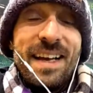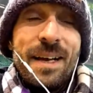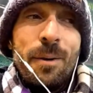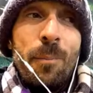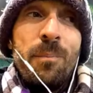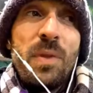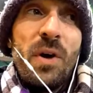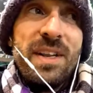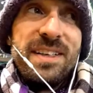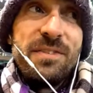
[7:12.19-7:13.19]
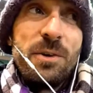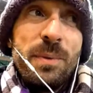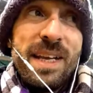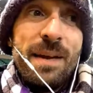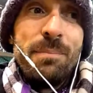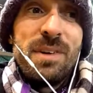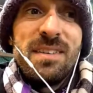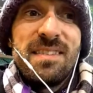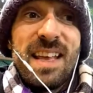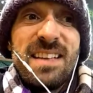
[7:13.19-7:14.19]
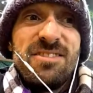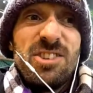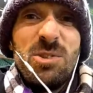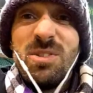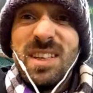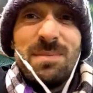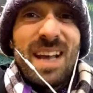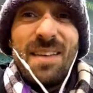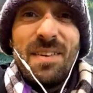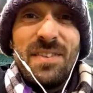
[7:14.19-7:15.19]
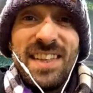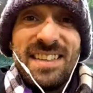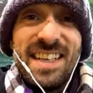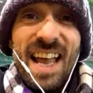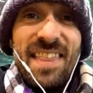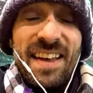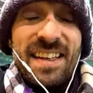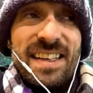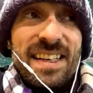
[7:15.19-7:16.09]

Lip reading: on a difficult weekend, because they do seem to have everything together,